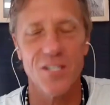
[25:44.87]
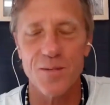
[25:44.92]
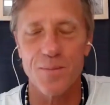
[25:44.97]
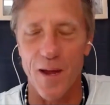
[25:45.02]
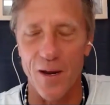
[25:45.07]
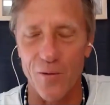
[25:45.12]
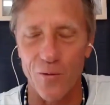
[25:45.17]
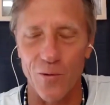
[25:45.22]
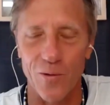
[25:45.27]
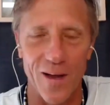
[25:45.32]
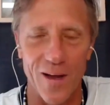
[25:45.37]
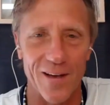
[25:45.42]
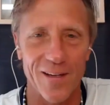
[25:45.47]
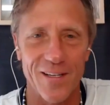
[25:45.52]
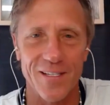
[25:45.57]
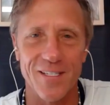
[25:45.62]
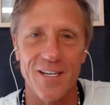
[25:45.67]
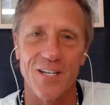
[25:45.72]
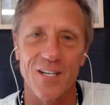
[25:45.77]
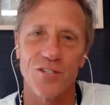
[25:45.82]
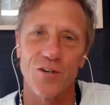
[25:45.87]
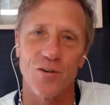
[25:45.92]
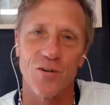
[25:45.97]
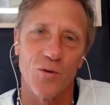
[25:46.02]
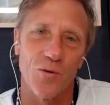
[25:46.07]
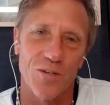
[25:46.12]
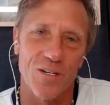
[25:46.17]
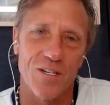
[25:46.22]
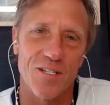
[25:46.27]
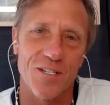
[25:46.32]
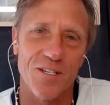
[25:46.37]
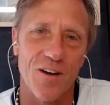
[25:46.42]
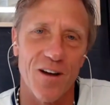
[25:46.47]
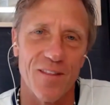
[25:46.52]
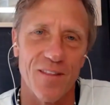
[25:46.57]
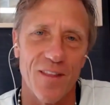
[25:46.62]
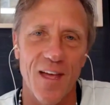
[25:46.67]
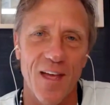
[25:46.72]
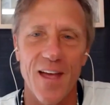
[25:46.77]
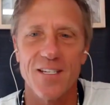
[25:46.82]
but just about all architecture and all
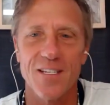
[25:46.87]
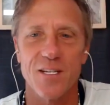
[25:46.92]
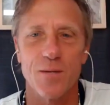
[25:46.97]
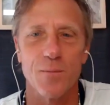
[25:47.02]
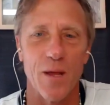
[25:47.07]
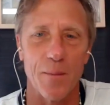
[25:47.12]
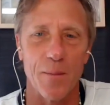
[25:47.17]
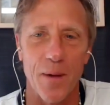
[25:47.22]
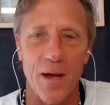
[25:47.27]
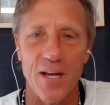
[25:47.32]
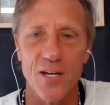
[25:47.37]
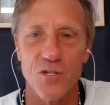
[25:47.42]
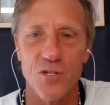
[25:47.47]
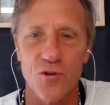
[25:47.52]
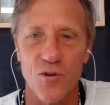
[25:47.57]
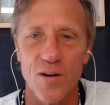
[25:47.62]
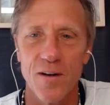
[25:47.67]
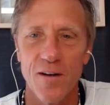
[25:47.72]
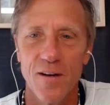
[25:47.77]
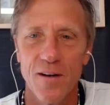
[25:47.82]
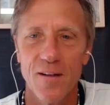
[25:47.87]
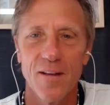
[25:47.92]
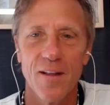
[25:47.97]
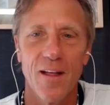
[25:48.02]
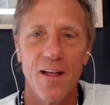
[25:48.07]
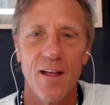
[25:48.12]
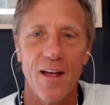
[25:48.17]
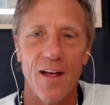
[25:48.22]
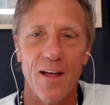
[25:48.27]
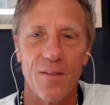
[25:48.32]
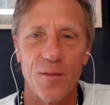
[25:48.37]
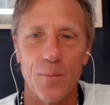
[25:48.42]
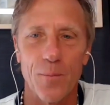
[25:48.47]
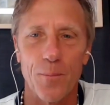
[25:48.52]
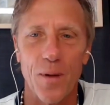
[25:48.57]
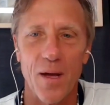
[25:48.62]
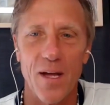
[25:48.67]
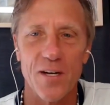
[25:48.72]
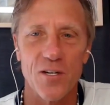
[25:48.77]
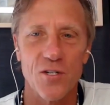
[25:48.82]
design, there has to be a patron,
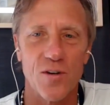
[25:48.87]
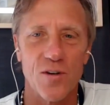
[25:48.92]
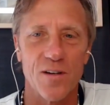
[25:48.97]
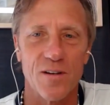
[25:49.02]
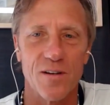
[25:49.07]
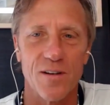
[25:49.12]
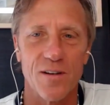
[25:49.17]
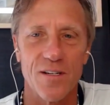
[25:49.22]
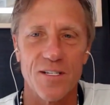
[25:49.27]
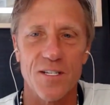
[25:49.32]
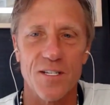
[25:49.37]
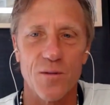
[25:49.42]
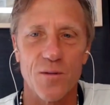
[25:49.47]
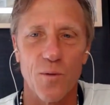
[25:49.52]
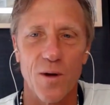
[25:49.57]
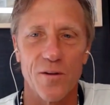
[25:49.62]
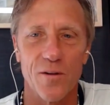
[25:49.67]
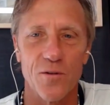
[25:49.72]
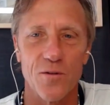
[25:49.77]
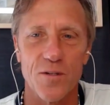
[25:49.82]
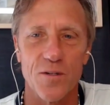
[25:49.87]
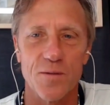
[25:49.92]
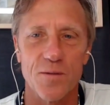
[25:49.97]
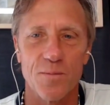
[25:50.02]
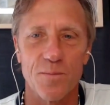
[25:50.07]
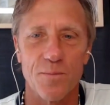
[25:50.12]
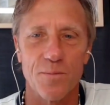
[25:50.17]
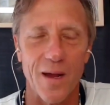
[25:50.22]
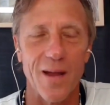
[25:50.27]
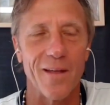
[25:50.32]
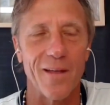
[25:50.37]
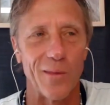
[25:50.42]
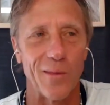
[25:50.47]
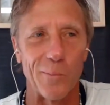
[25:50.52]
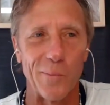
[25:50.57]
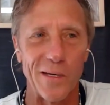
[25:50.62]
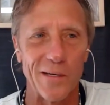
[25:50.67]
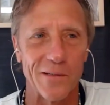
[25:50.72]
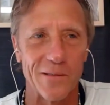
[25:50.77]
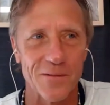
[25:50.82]
and the patron is the one who's paying
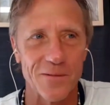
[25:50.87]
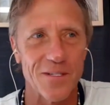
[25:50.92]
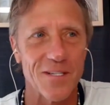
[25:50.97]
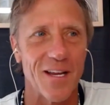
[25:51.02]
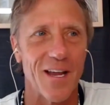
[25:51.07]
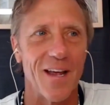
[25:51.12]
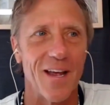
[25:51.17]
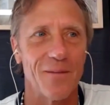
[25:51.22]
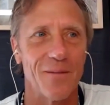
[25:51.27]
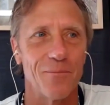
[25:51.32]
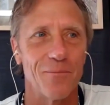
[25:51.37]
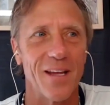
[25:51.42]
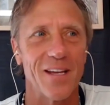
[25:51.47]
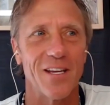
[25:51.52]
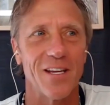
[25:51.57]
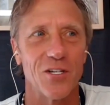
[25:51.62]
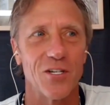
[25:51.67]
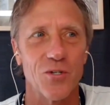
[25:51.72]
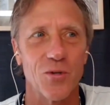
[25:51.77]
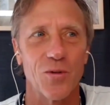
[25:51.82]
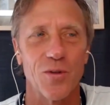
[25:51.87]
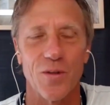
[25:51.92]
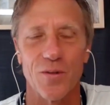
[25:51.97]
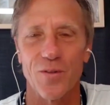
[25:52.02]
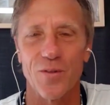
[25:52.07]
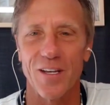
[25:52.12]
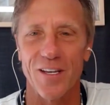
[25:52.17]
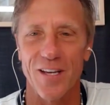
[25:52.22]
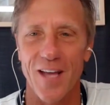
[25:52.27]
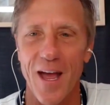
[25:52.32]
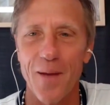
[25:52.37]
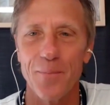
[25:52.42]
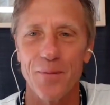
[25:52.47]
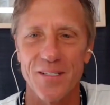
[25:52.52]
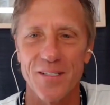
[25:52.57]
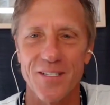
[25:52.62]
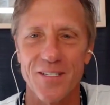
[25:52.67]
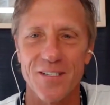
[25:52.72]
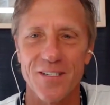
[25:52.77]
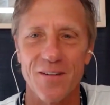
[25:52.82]
the bills and making sure the thing
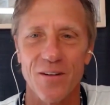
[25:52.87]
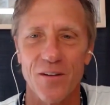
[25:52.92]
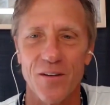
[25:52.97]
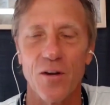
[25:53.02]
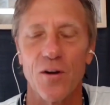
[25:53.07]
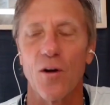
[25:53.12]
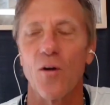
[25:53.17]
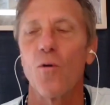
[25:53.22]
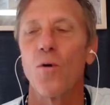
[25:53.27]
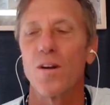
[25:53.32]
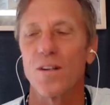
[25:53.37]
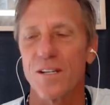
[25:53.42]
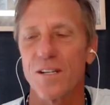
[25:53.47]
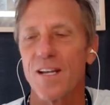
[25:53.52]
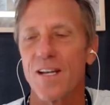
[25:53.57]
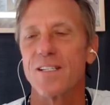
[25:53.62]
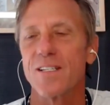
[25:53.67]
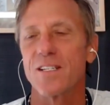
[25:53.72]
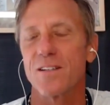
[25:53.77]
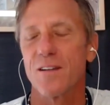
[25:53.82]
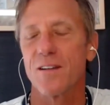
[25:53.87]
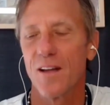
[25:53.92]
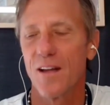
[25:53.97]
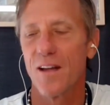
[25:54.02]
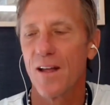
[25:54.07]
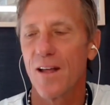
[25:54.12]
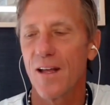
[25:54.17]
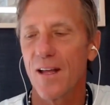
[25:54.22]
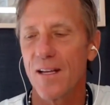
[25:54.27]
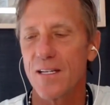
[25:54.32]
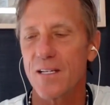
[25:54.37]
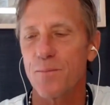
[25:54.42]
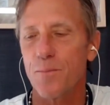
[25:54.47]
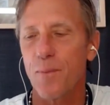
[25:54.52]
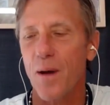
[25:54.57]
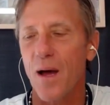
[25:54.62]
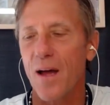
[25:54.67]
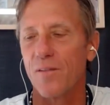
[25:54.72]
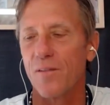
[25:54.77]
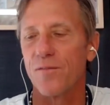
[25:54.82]
happens. You know, it's
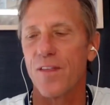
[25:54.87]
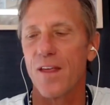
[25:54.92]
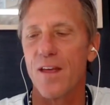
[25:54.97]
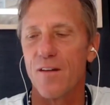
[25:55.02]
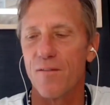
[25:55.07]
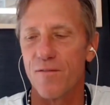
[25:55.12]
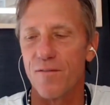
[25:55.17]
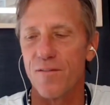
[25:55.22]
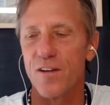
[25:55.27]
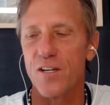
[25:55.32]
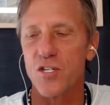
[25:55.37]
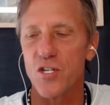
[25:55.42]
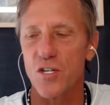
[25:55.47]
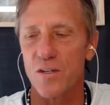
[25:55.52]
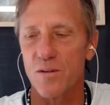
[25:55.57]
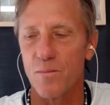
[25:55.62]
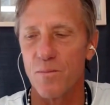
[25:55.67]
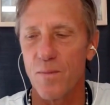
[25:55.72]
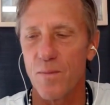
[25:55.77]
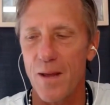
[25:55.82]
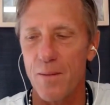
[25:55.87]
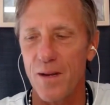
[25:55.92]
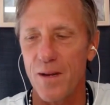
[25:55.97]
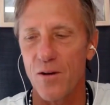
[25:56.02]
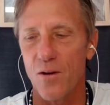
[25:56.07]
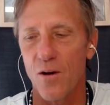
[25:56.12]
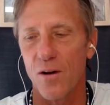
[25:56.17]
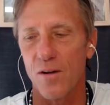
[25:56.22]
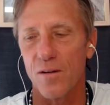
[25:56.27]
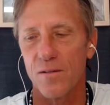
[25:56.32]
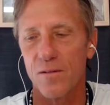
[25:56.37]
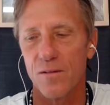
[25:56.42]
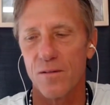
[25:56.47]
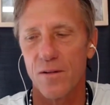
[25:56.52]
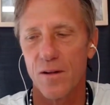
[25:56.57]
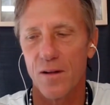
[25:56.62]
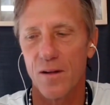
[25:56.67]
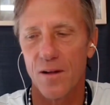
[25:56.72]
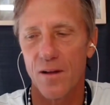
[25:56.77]
it's part of their vision, maybe not